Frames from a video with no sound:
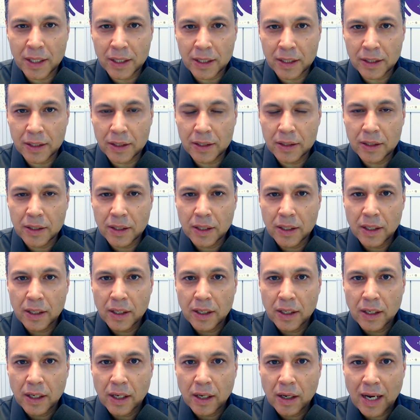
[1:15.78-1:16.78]

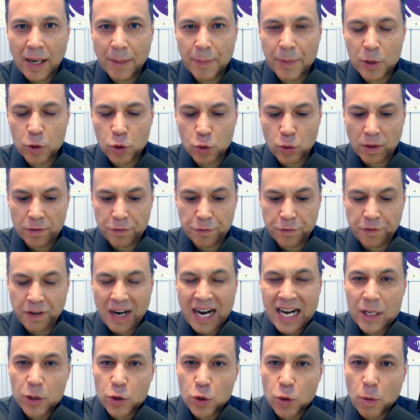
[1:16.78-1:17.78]
usually has a
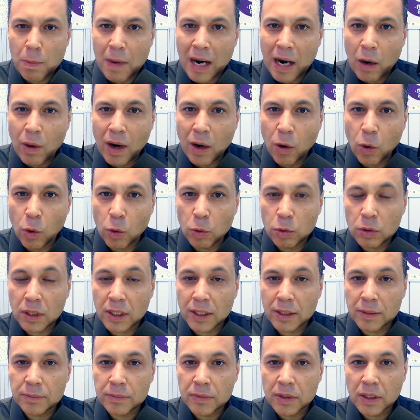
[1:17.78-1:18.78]
boomerang
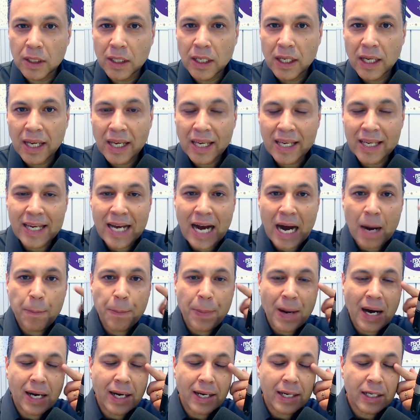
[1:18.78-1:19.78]
effect.
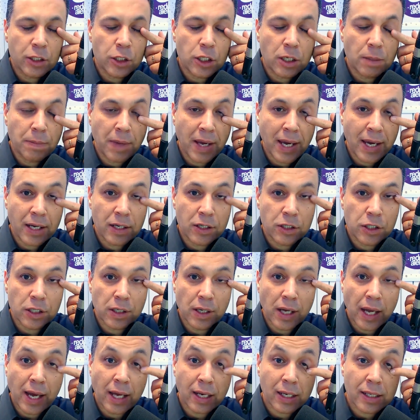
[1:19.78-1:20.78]
They do
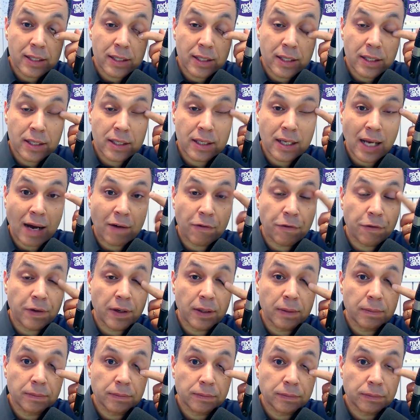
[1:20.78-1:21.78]
evil against someone
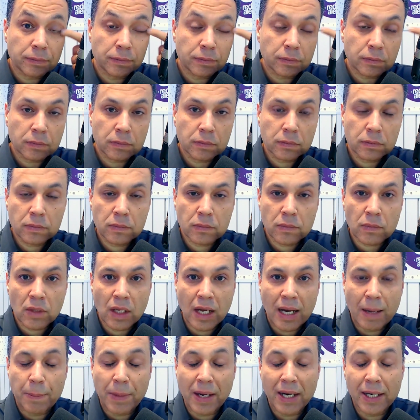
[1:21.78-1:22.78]
and
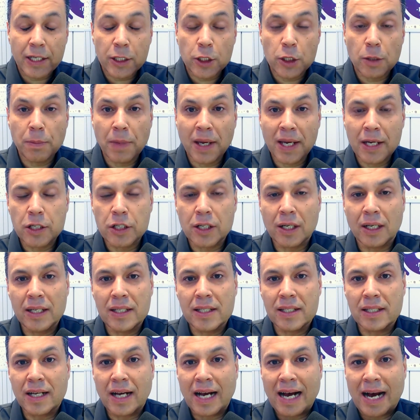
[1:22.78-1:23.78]
apparently they get
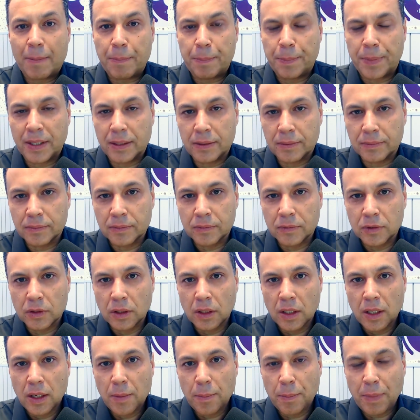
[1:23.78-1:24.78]
away with it.
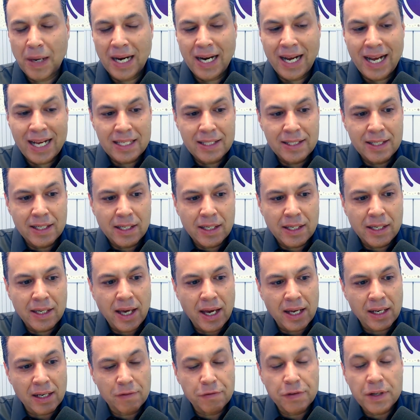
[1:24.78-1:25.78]
It
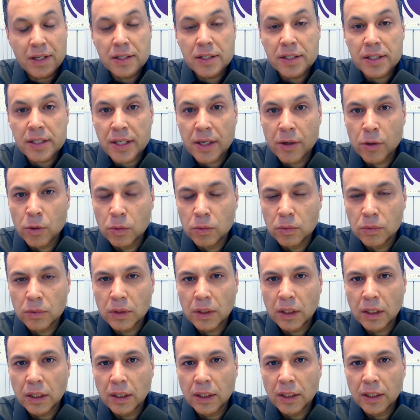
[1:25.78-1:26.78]
seems that they
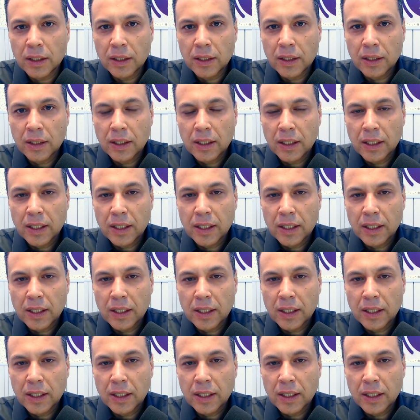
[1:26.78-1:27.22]
won